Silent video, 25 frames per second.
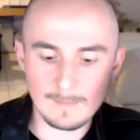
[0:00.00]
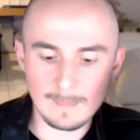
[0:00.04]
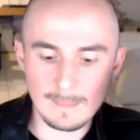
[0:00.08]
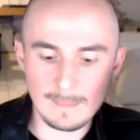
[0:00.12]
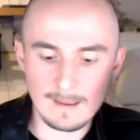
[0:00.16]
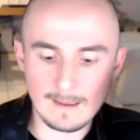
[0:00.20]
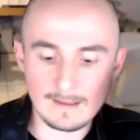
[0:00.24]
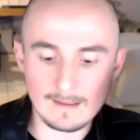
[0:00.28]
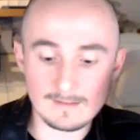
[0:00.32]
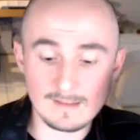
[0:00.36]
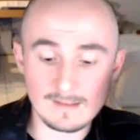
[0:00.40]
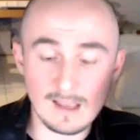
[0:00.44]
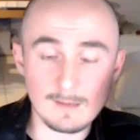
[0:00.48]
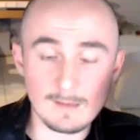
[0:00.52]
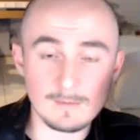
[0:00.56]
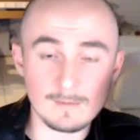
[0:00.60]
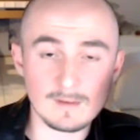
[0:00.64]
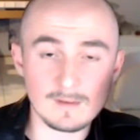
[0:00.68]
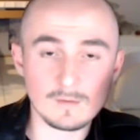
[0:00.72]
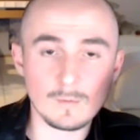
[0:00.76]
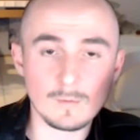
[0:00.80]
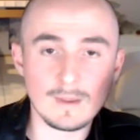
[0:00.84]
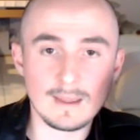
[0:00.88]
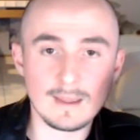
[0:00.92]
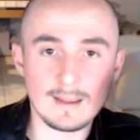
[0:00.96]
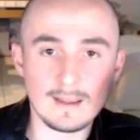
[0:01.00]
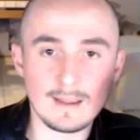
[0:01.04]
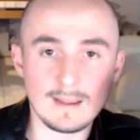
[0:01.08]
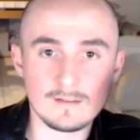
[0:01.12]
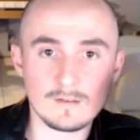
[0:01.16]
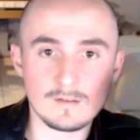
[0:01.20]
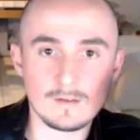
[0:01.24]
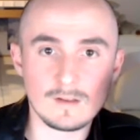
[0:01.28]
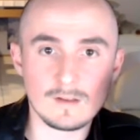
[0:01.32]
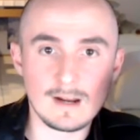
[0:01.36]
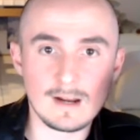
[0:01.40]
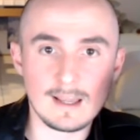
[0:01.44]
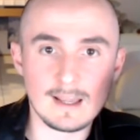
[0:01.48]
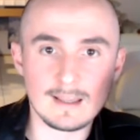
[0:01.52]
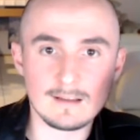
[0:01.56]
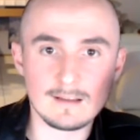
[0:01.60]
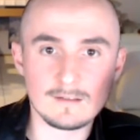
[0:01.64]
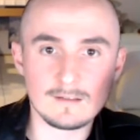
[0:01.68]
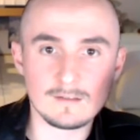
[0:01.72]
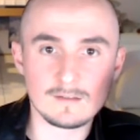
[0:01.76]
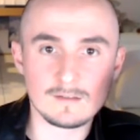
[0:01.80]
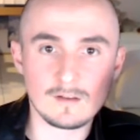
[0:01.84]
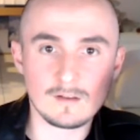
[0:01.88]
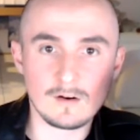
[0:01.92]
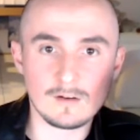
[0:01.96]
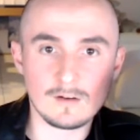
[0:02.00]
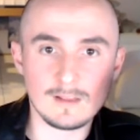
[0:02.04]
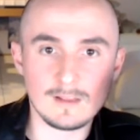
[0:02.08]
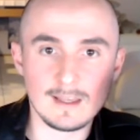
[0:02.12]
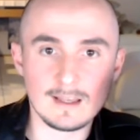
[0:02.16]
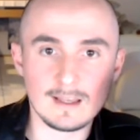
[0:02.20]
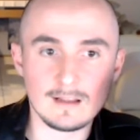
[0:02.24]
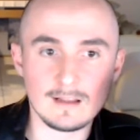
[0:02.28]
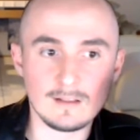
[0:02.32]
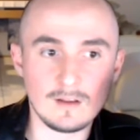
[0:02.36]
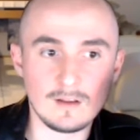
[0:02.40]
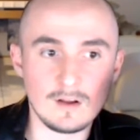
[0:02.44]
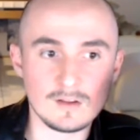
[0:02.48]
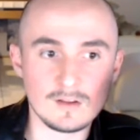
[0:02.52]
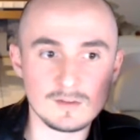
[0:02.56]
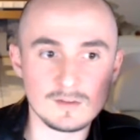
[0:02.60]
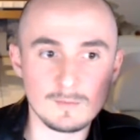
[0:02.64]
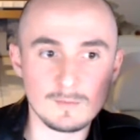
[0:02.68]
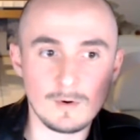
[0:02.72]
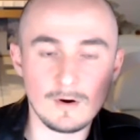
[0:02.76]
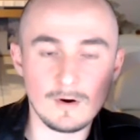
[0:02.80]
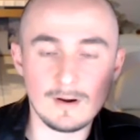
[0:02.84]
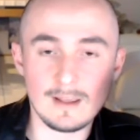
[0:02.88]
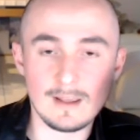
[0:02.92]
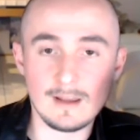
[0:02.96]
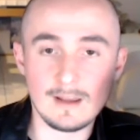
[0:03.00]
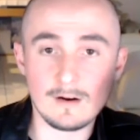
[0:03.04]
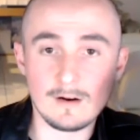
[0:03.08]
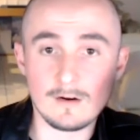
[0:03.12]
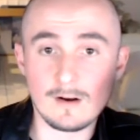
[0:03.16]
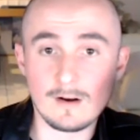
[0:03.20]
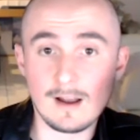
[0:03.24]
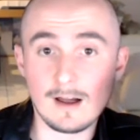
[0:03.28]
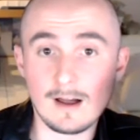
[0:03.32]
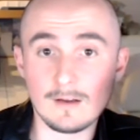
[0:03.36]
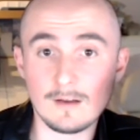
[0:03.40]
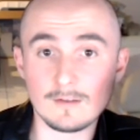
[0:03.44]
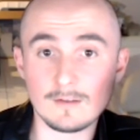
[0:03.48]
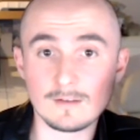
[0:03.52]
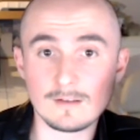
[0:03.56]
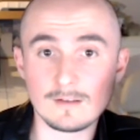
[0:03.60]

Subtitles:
has time this weekend so that I can start like a launch party at her house.